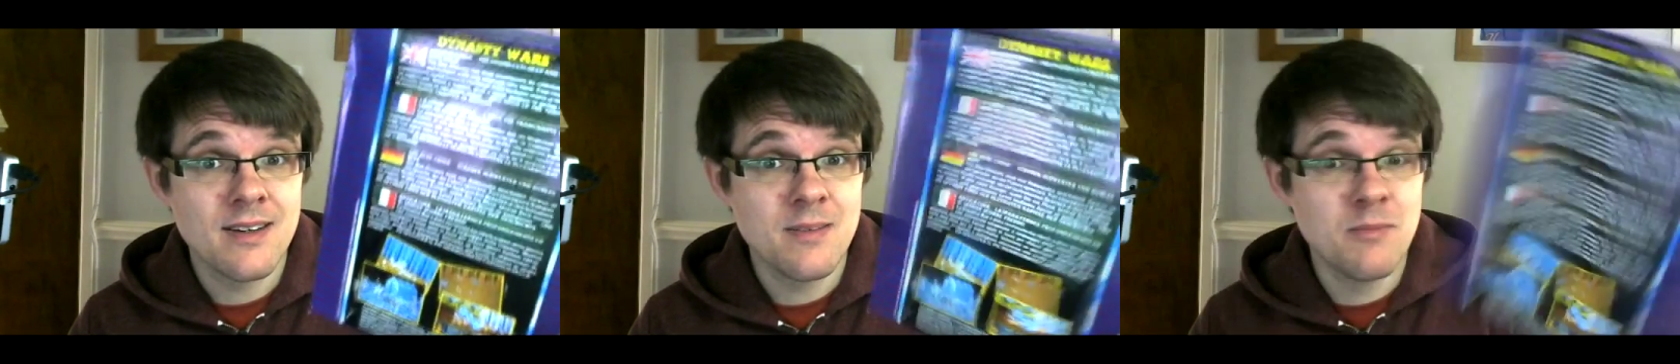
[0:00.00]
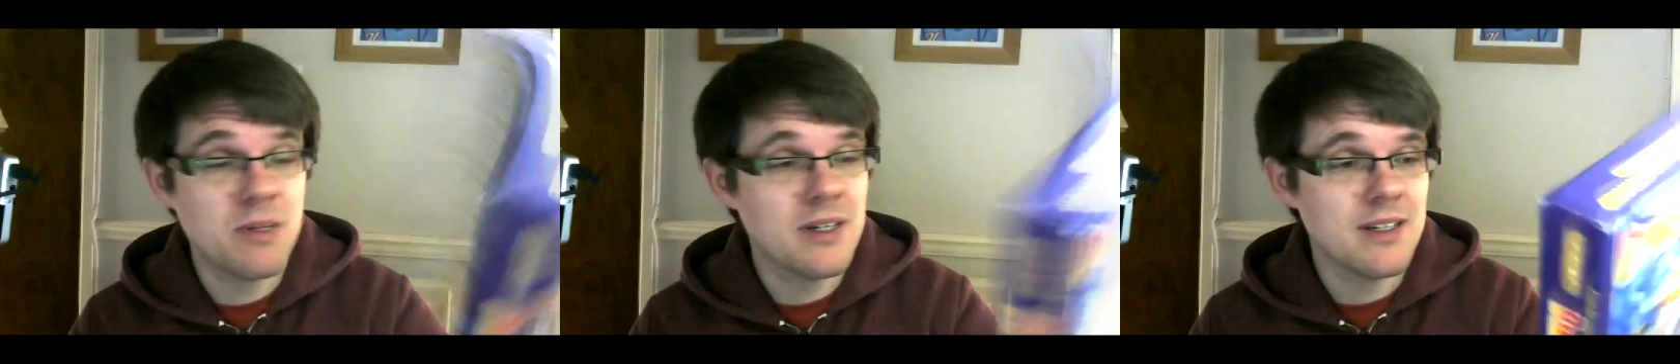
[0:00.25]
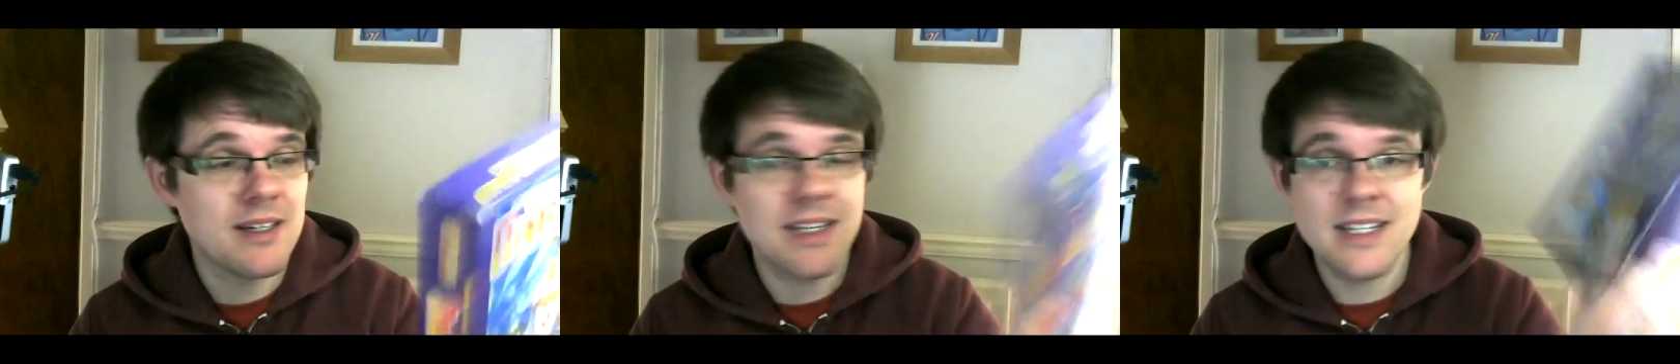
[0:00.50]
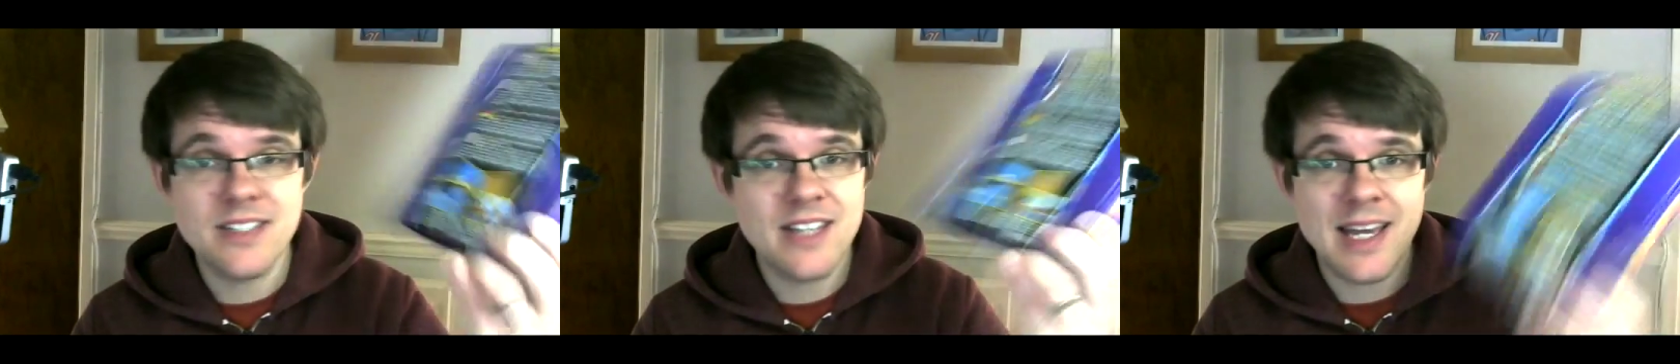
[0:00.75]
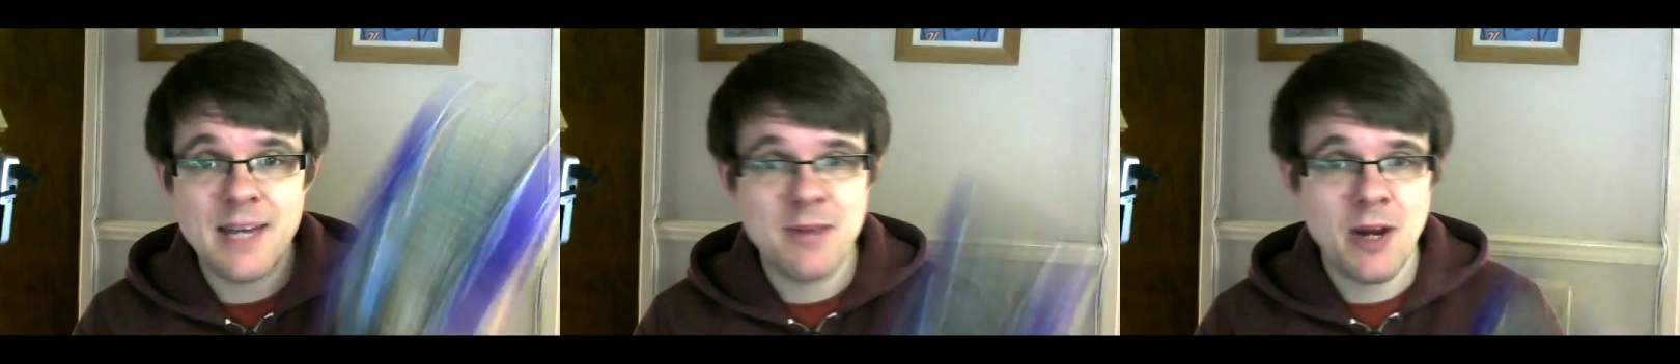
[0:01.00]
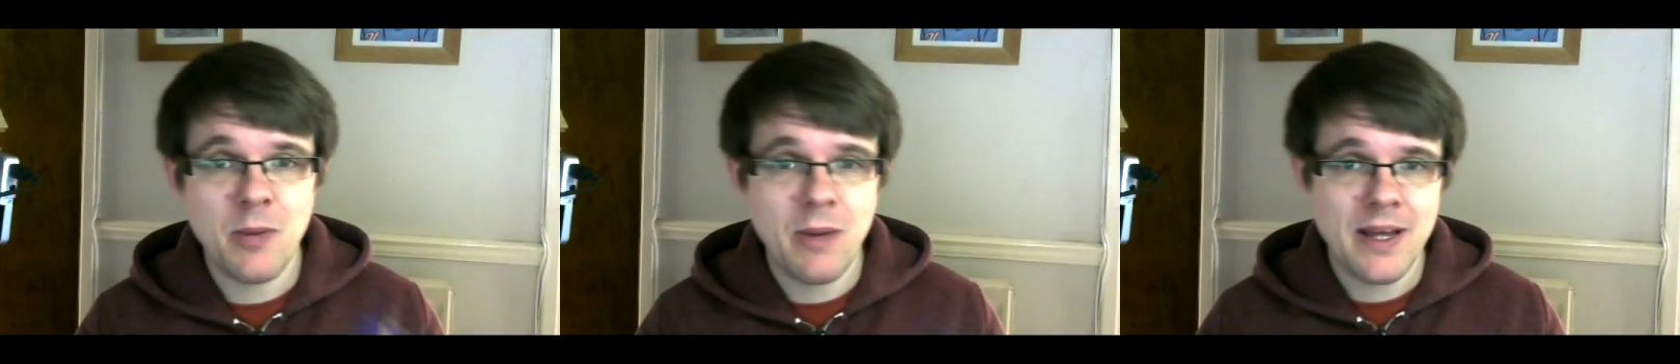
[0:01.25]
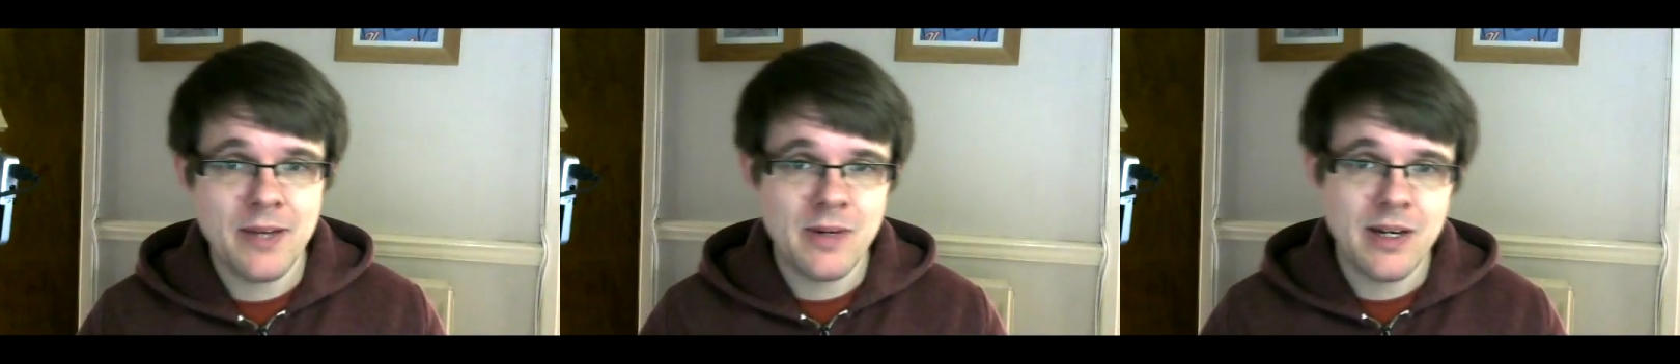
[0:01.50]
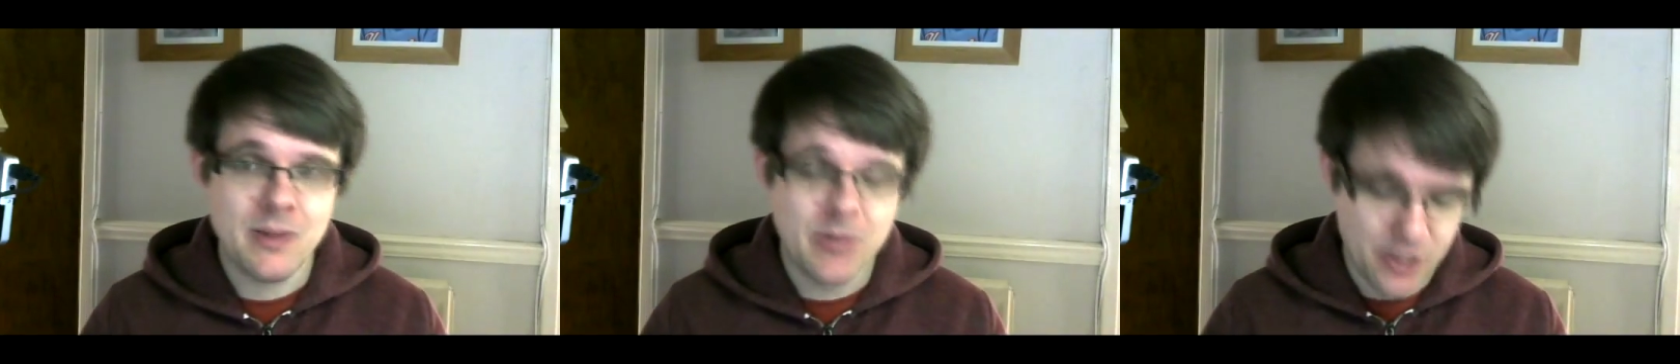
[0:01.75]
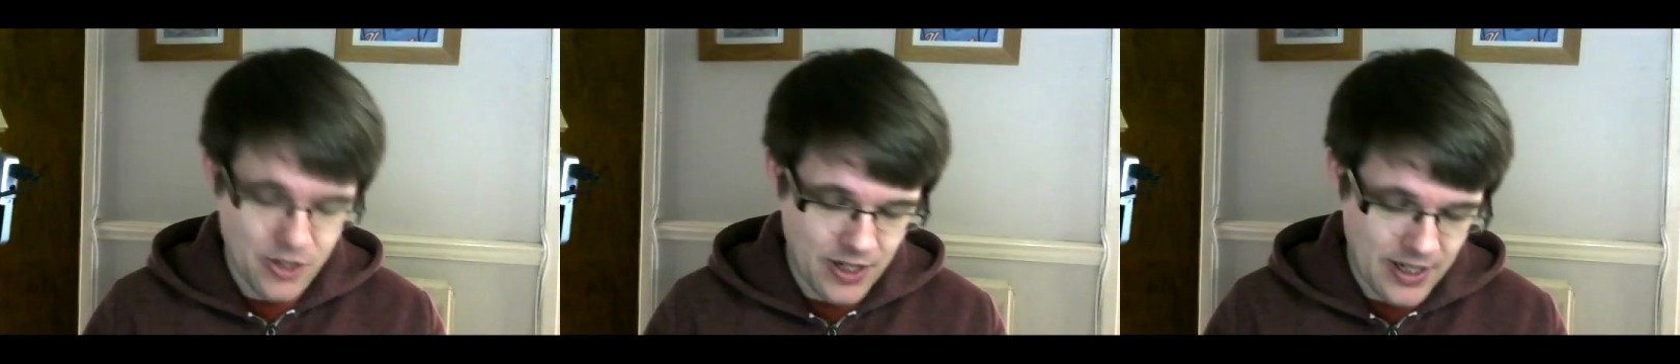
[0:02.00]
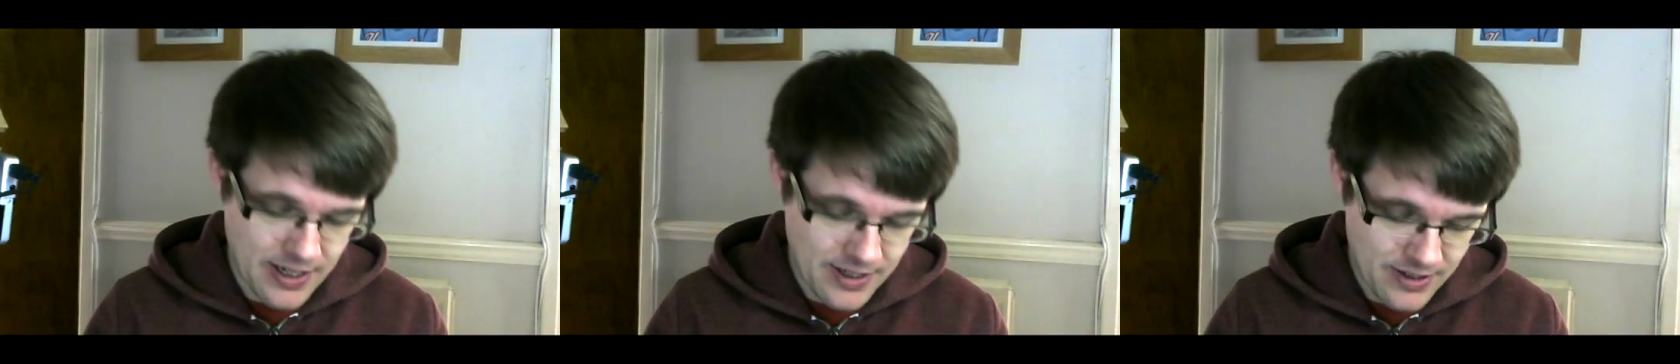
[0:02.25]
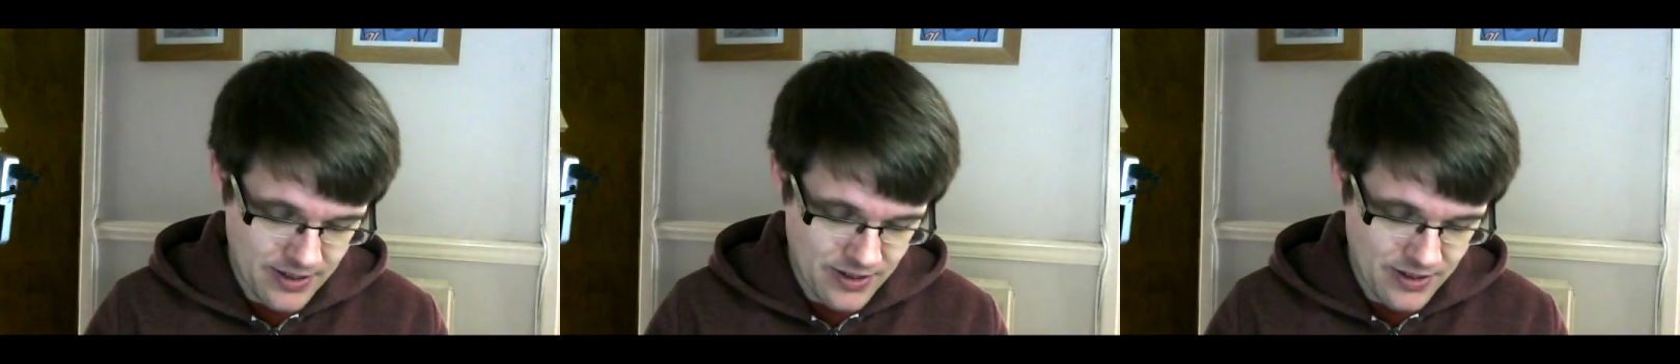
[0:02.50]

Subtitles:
But it is a game that I played when I was younger.